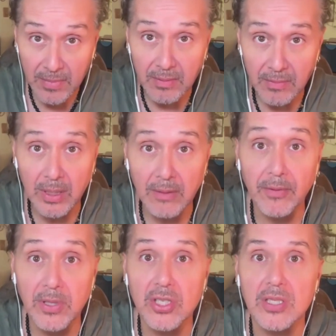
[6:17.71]
one of
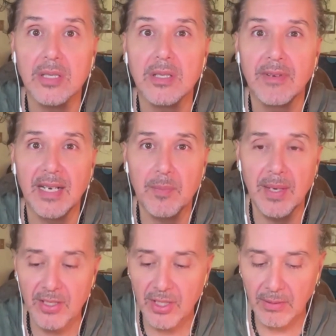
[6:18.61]
which is the divine
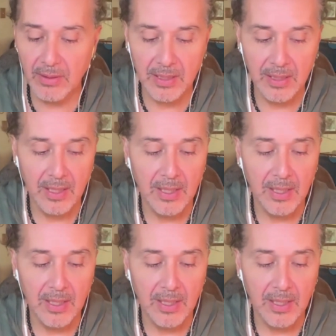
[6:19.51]
masculine,